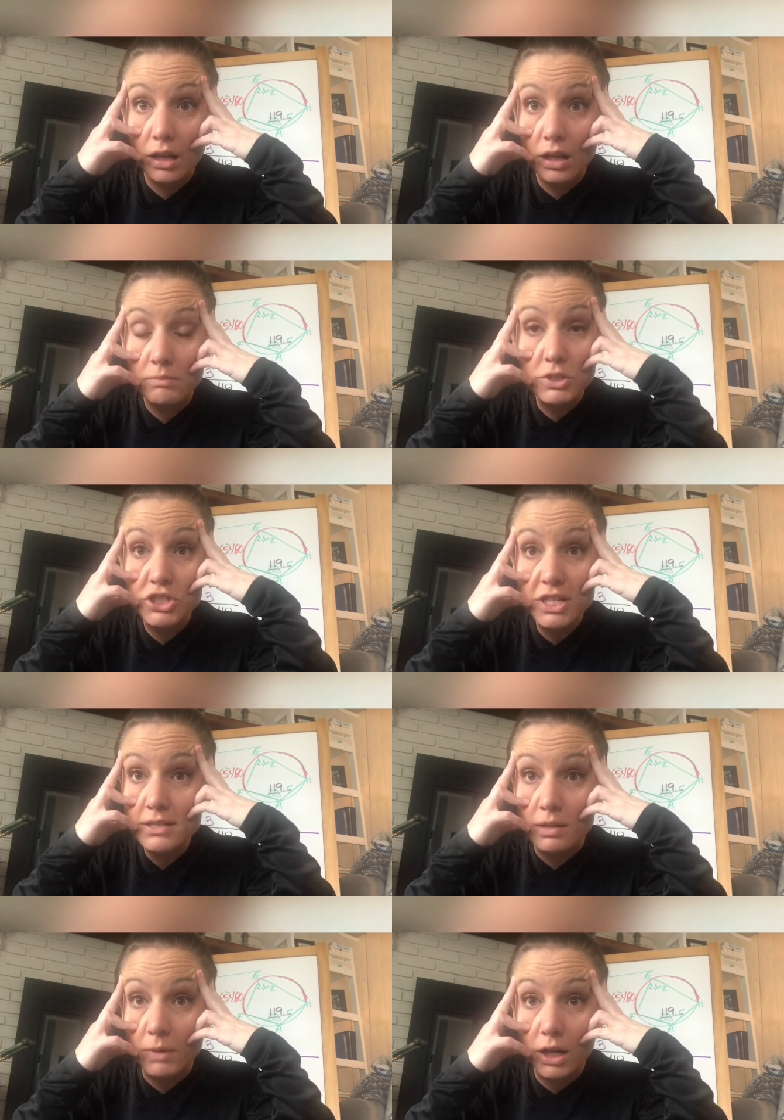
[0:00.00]
Miss
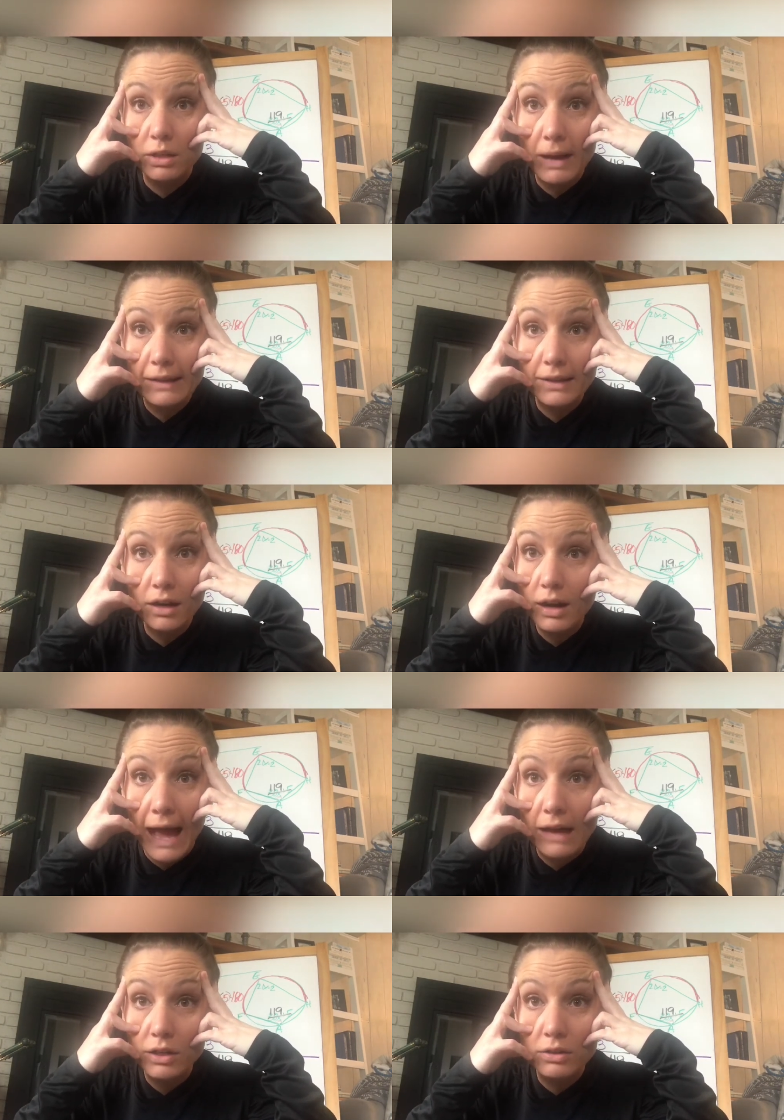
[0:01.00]
Chisholm, are you out there?
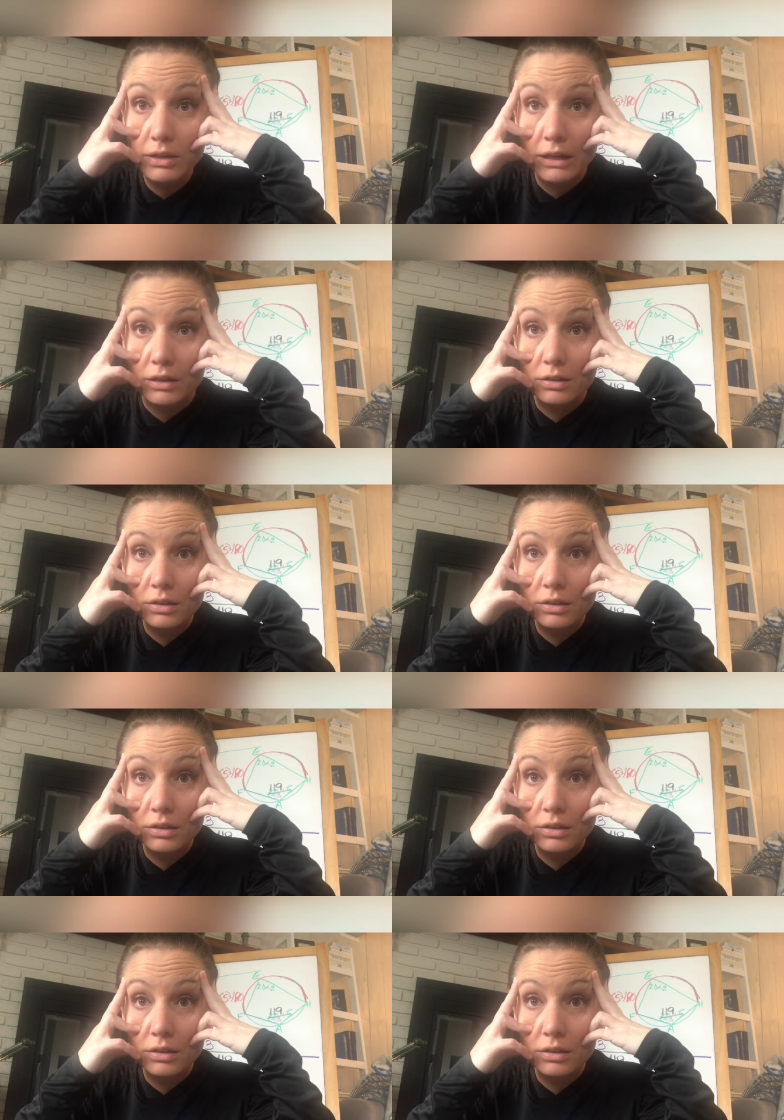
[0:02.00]
How do you deal?